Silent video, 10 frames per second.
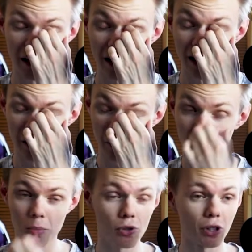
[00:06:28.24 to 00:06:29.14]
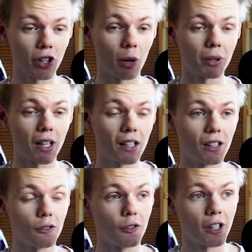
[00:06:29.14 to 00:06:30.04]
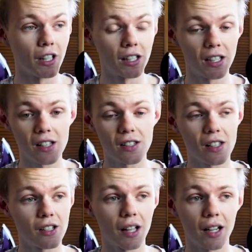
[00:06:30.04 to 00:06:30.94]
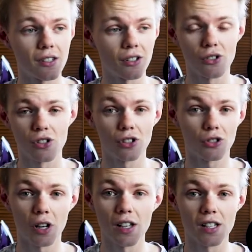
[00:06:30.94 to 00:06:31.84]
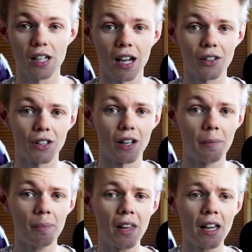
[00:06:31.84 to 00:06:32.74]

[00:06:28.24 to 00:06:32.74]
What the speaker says: it becomes really complicated and funny, and he has these lines that are just crazy and out there.